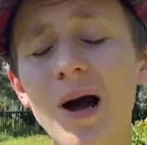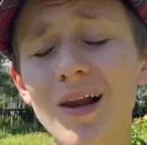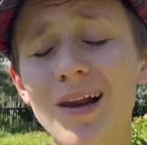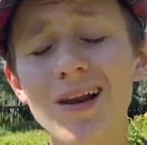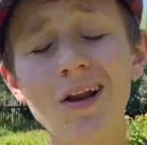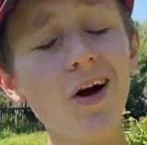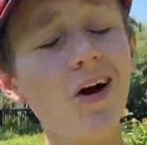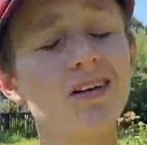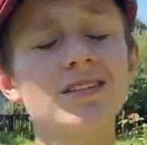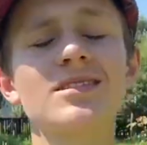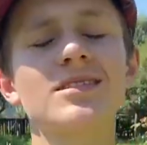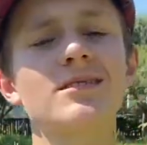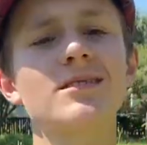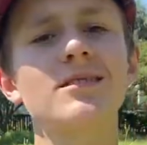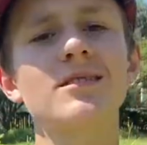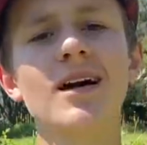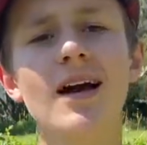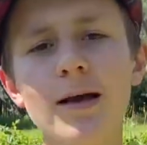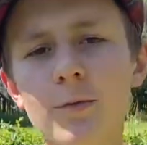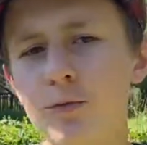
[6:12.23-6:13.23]
last
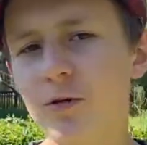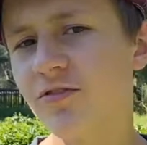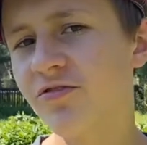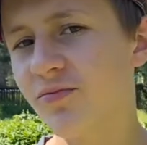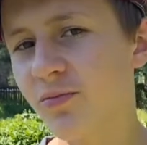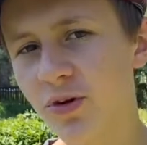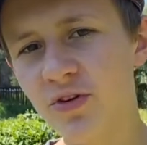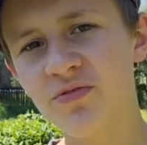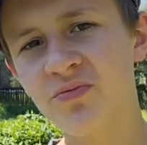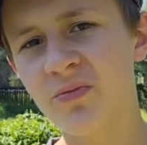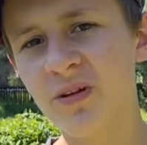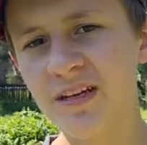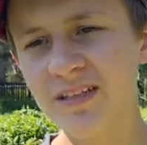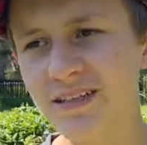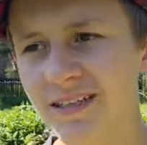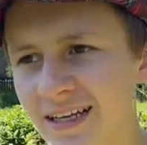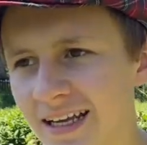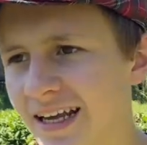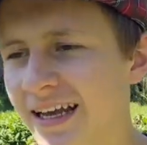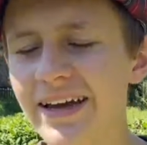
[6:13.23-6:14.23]
type of movement
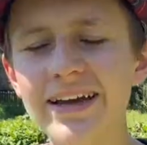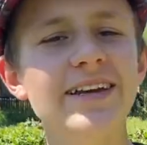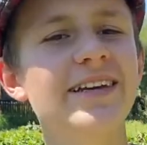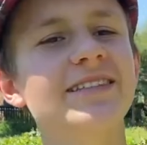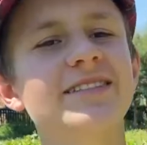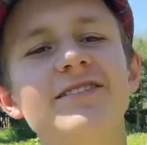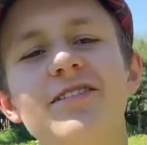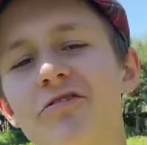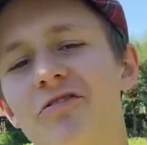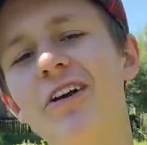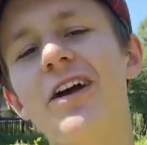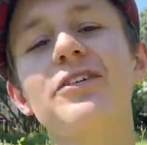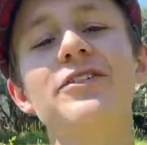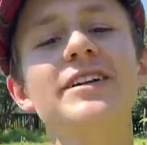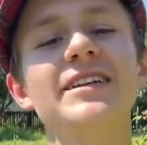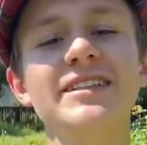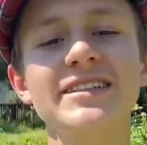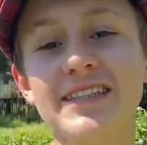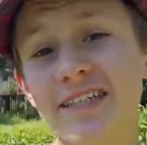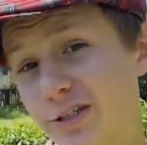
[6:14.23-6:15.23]
is the very
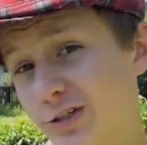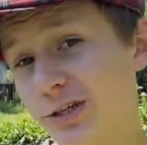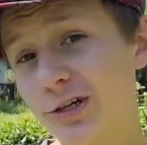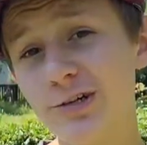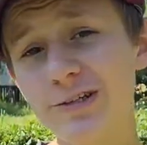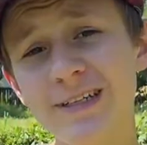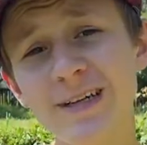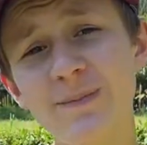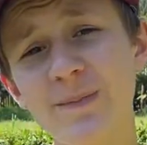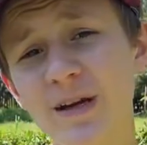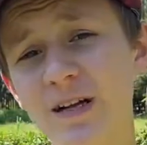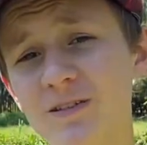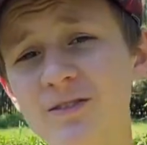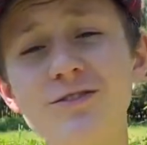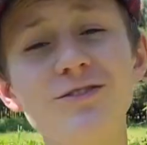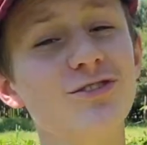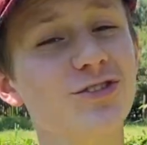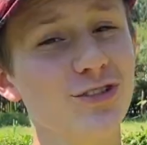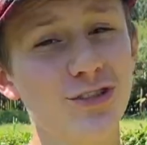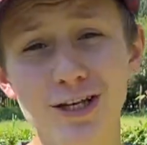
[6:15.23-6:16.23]
stereotypical
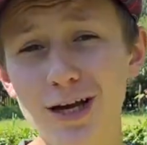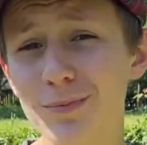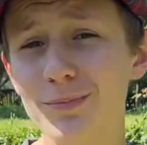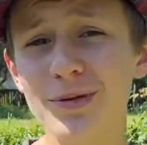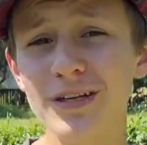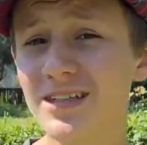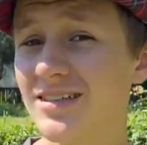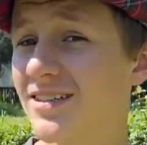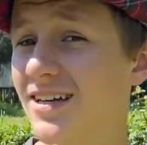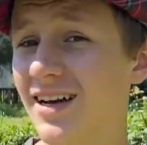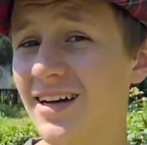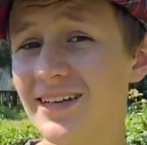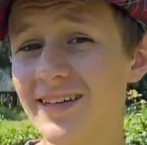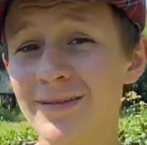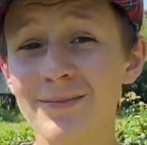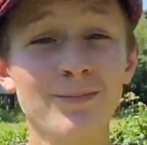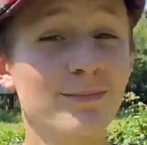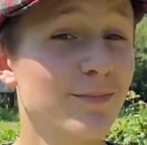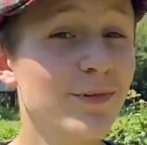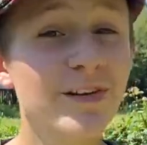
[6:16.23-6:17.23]
serpentine
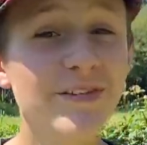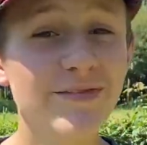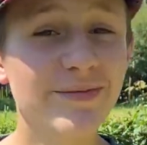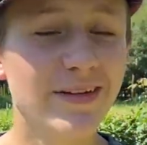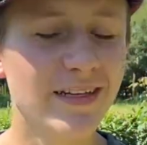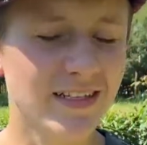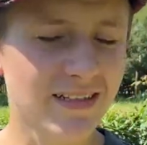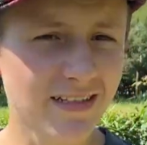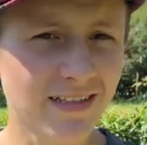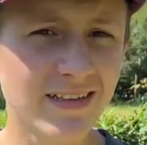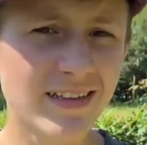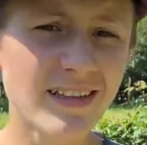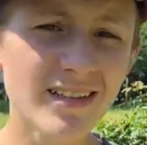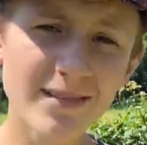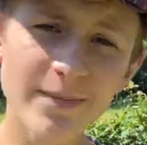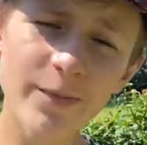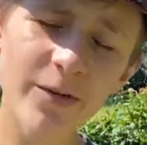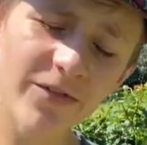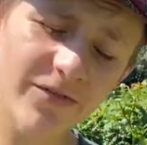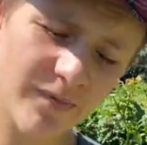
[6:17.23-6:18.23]
movement. This
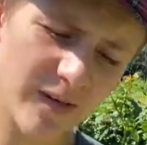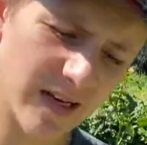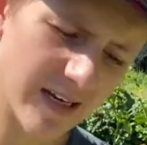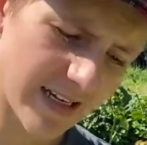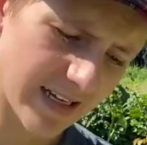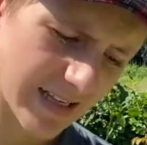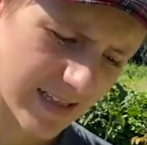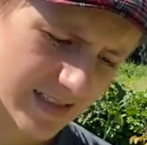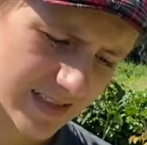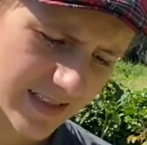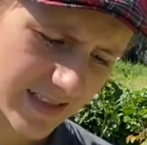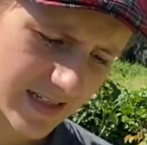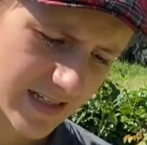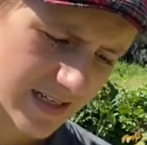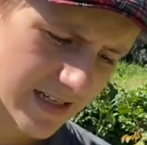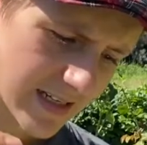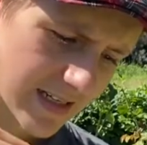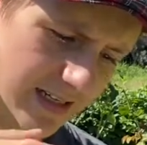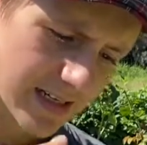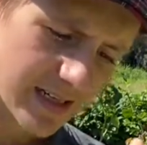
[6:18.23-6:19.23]
movement is
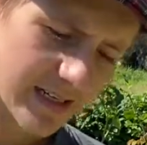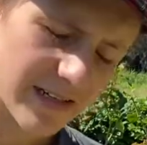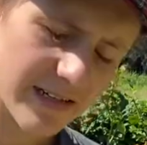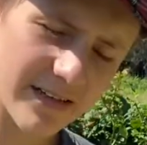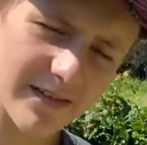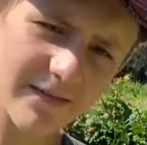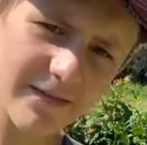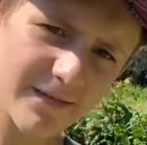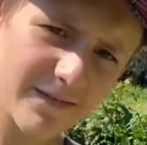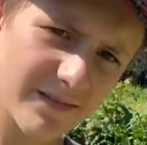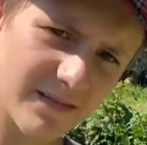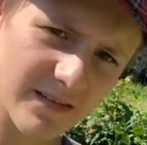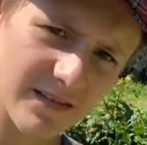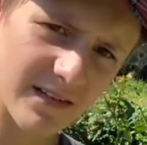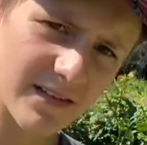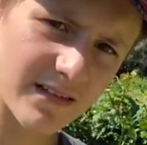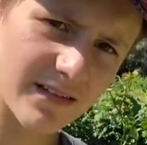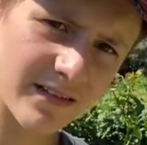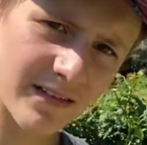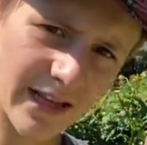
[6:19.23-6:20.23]

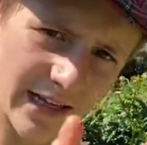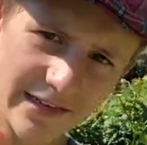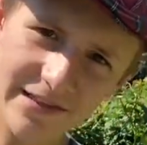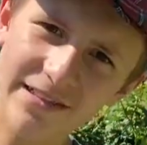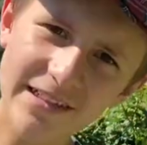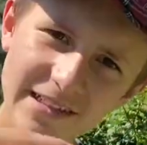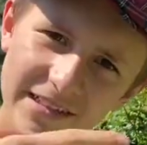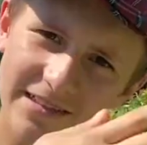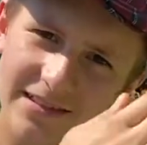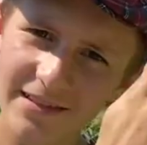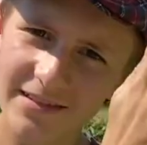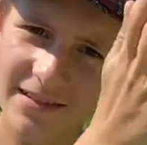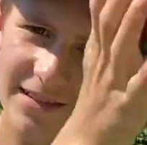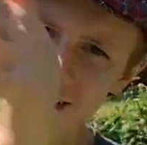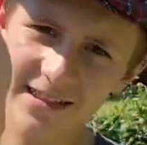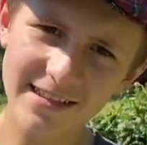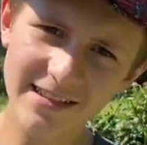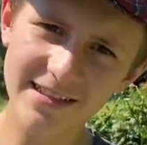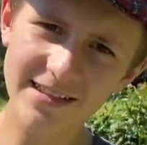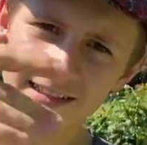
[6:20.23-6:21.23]
like this.
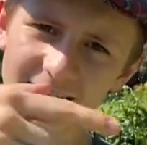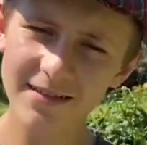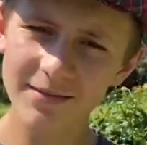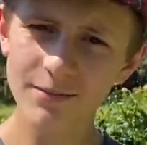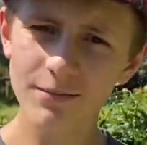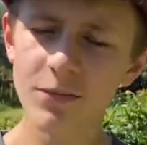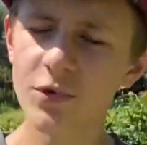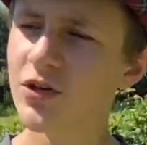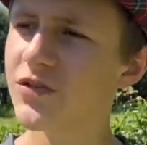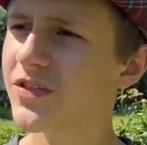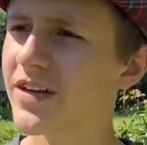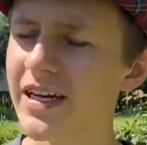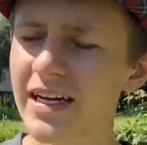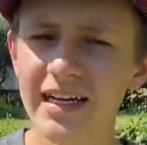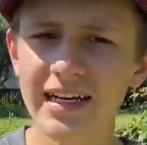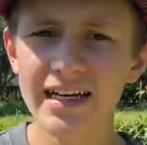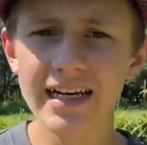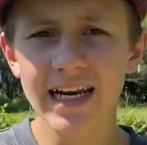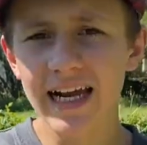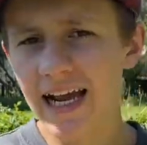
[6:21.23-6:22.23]
It's moving in
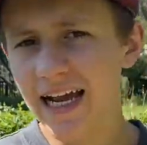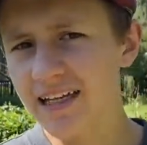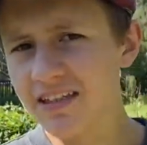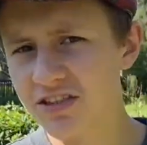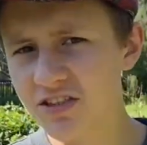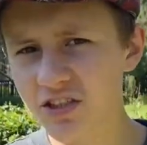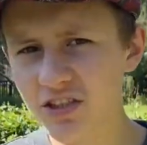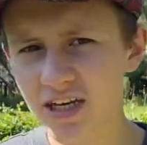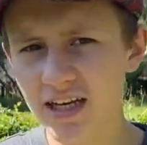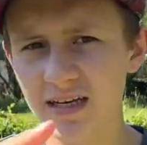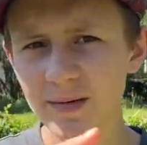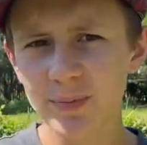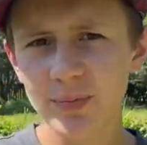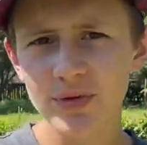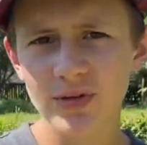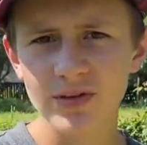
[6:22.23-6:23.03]
an S shape